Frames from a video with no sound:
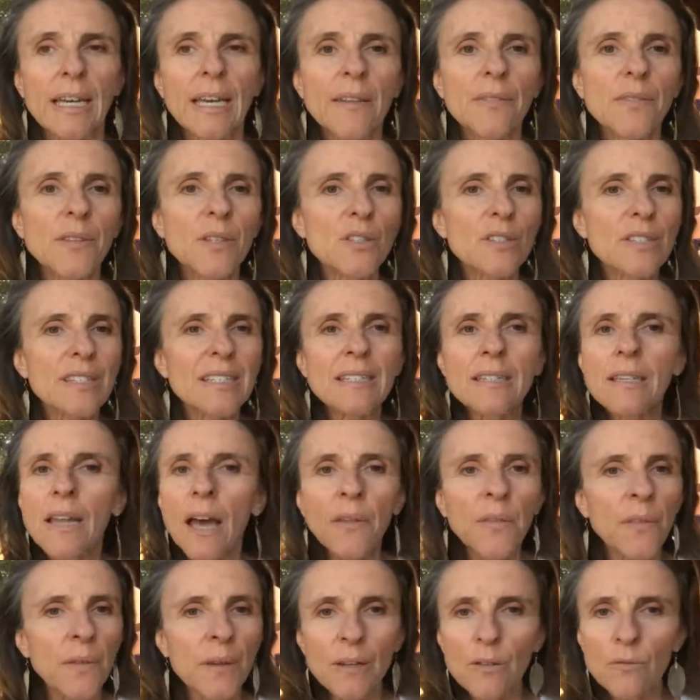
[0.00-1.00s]
There's
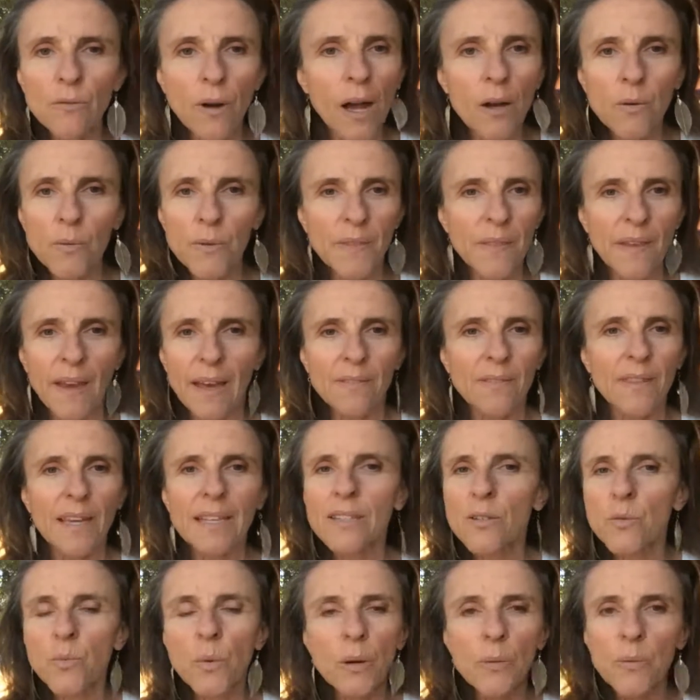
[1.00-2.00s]
nothing wrong with that.
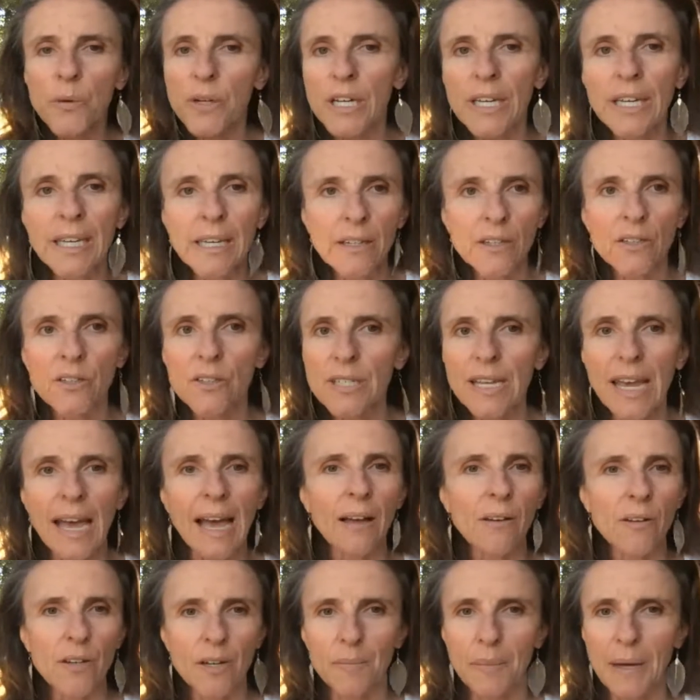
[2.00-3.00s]
That's what we're here to
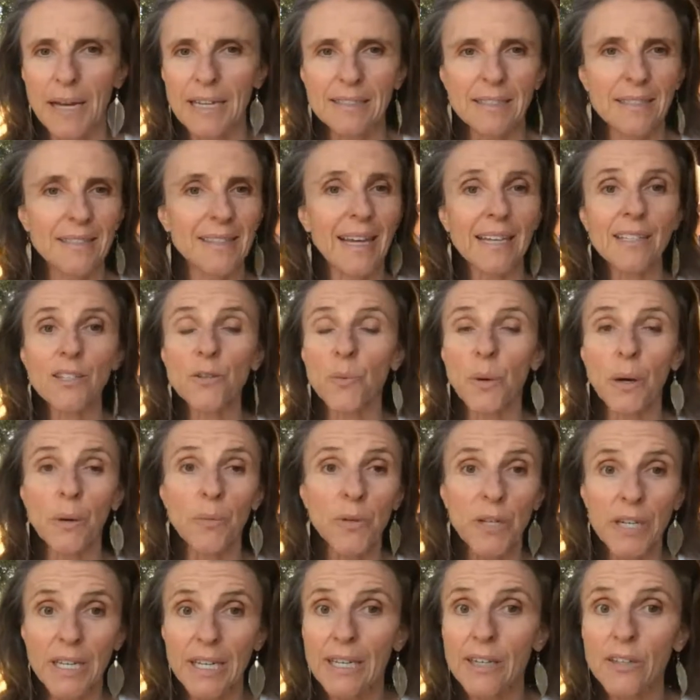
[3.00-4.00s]
alchemize. That's what
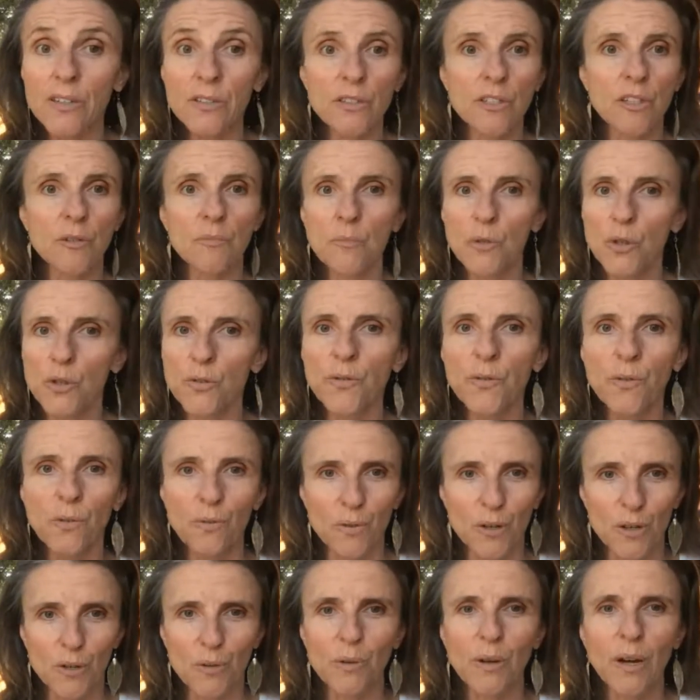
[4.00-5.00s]
we're here to move
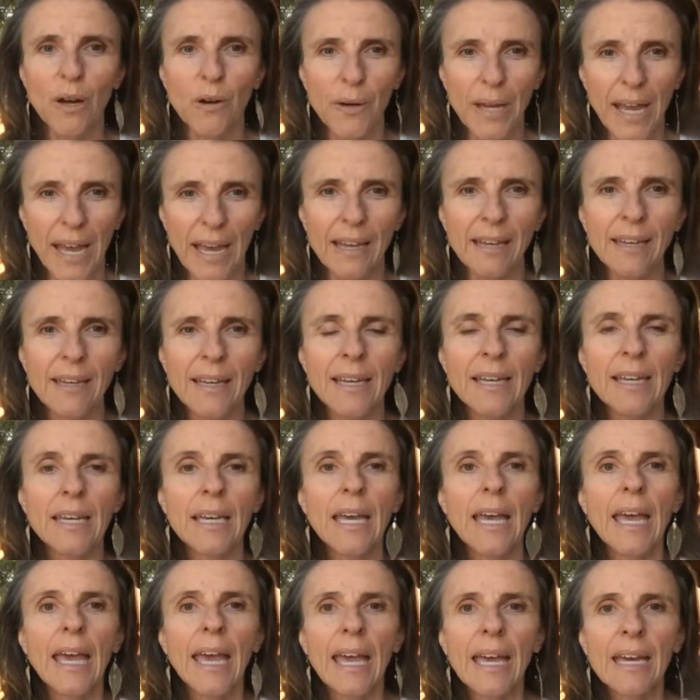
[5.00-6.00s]
through, okay?
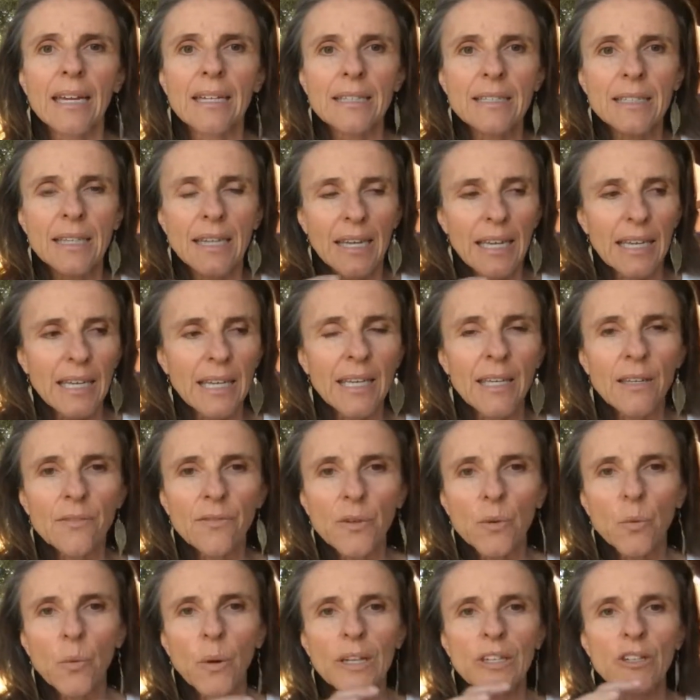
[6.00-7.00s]
And
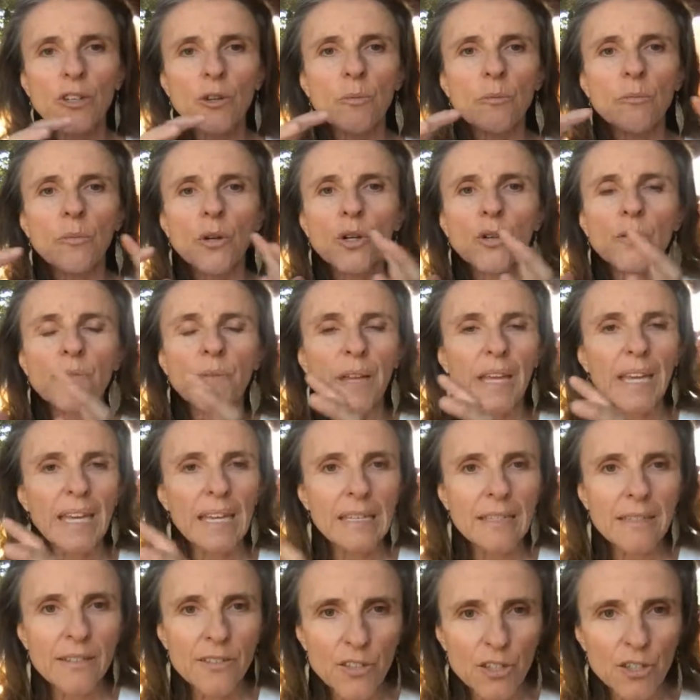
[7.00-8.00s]
even when you move
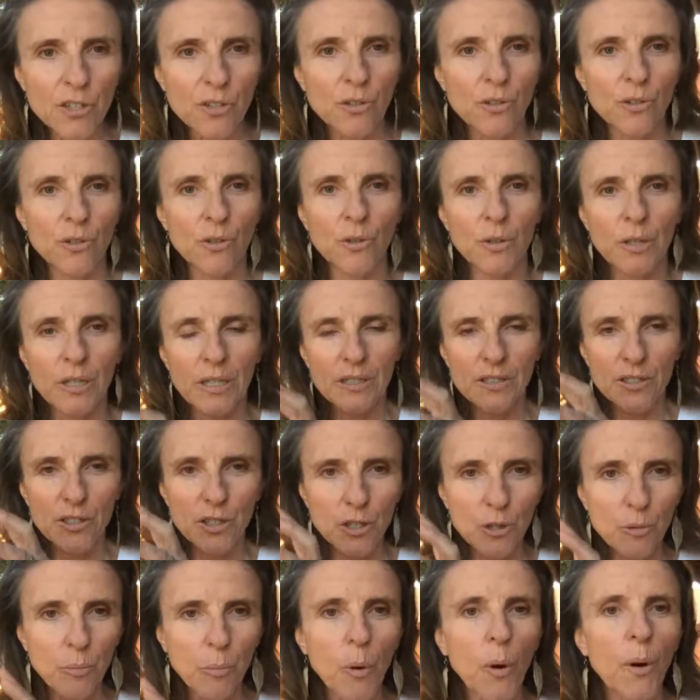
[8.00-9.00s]
into
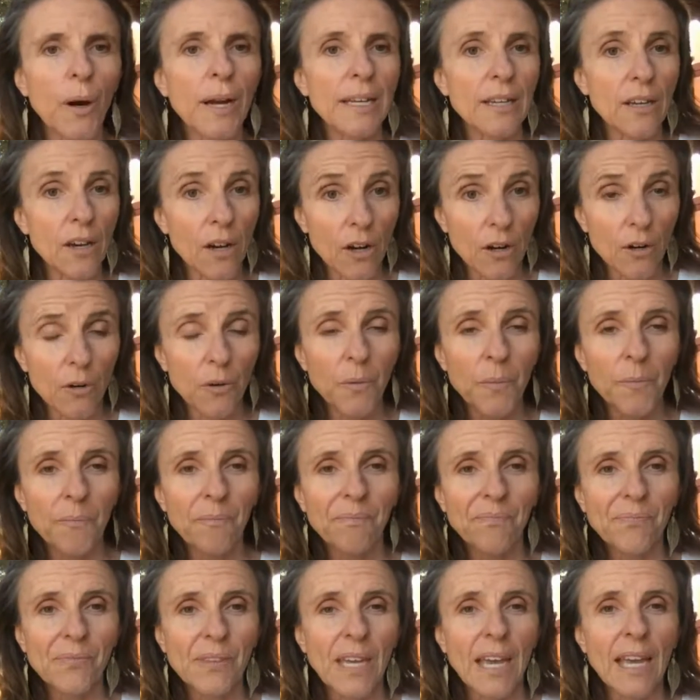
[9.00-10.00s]
2.0,
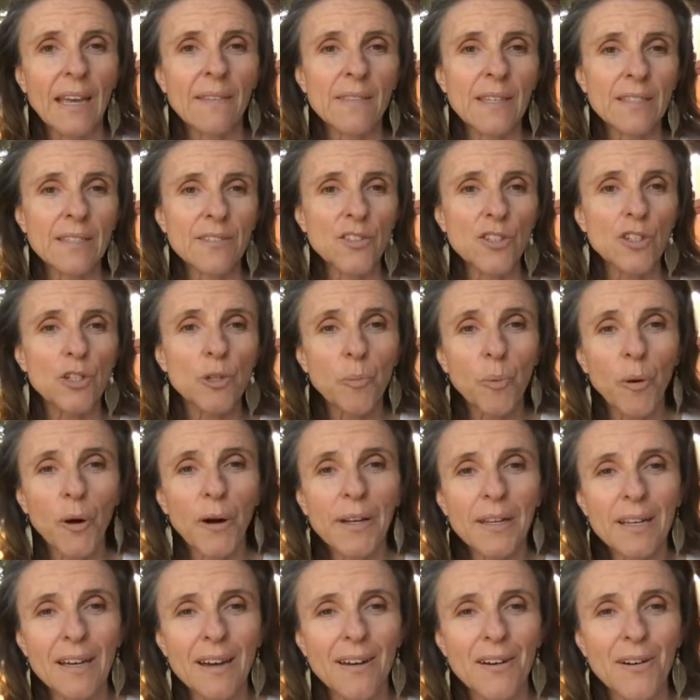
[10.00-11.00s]
and this
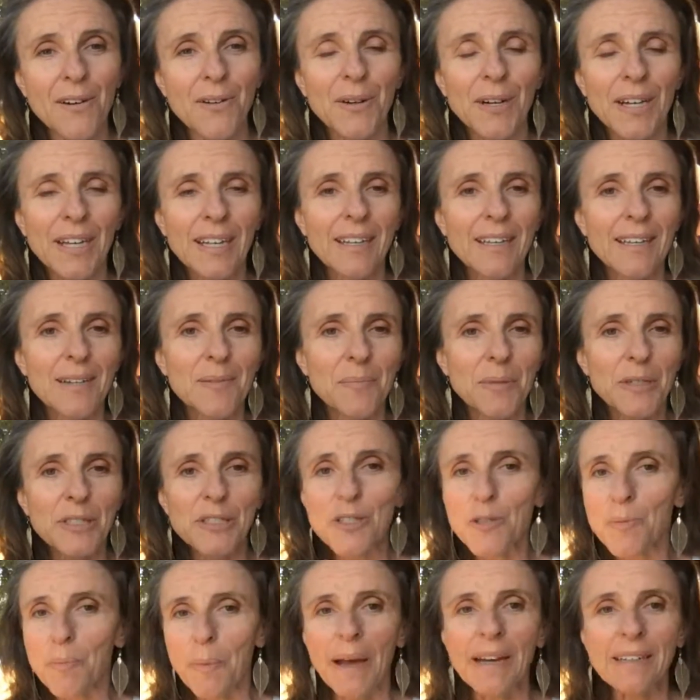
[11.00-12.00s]
2.0
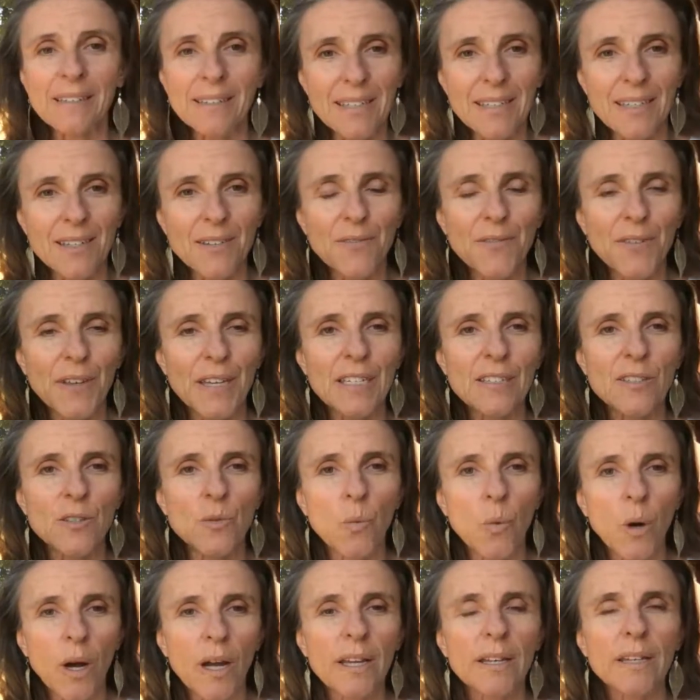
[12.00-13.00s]
perspective is
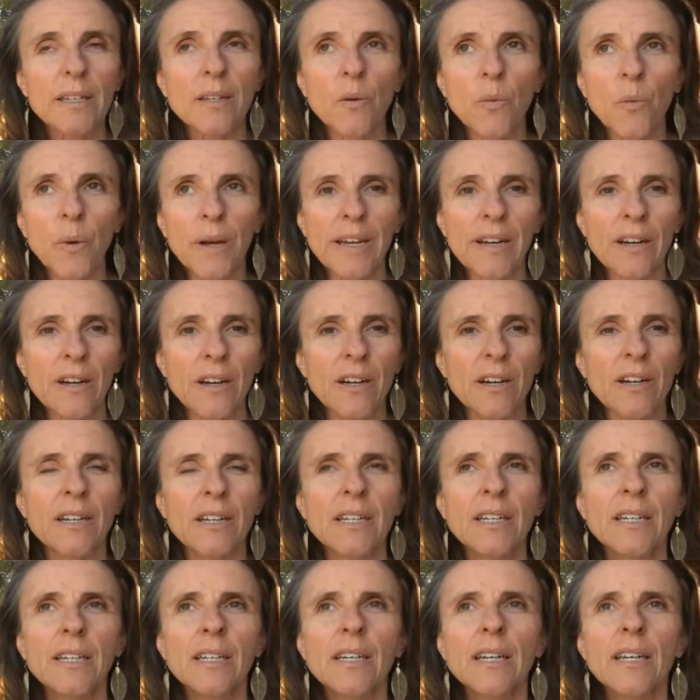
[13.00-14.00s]
one
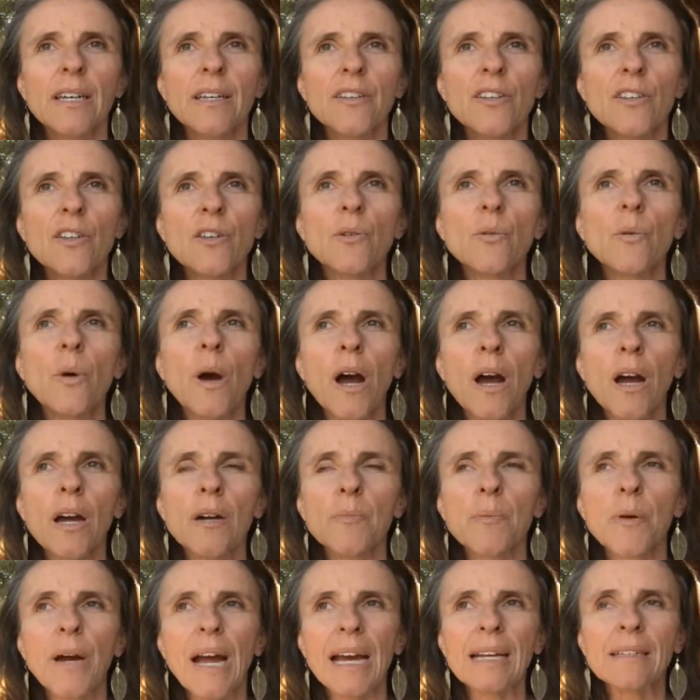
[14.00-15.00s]
where you
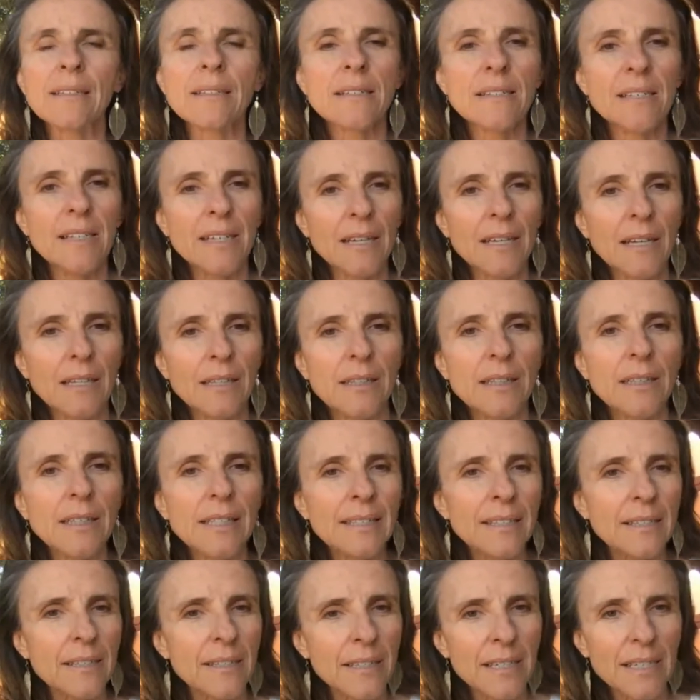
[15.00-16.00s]
are practicing
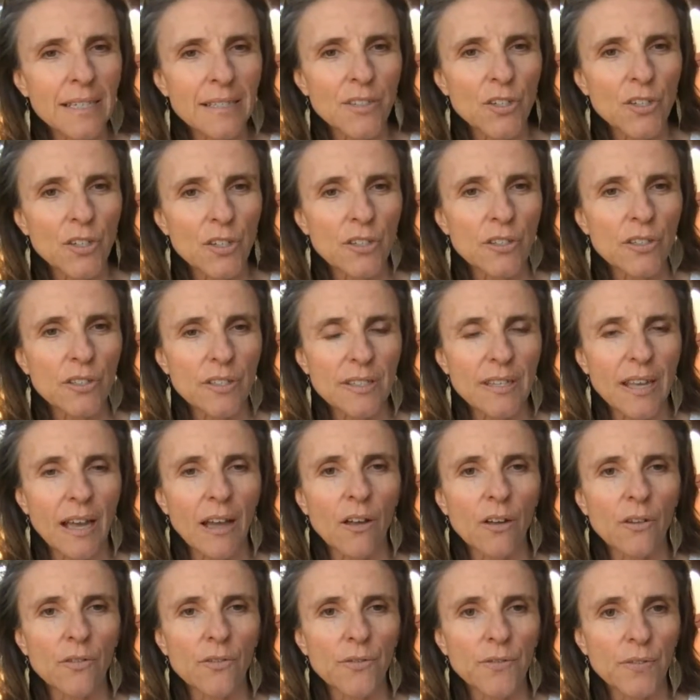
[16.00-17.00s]
listening to
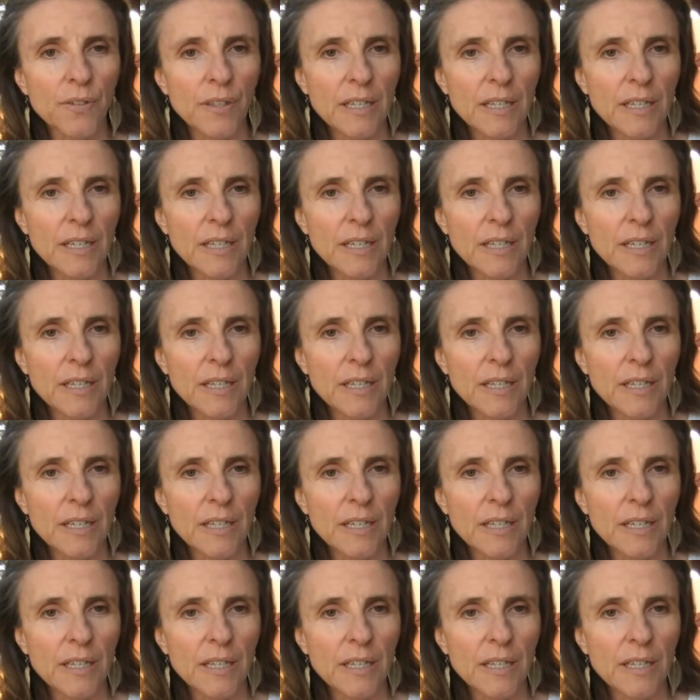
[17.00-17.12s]
yourself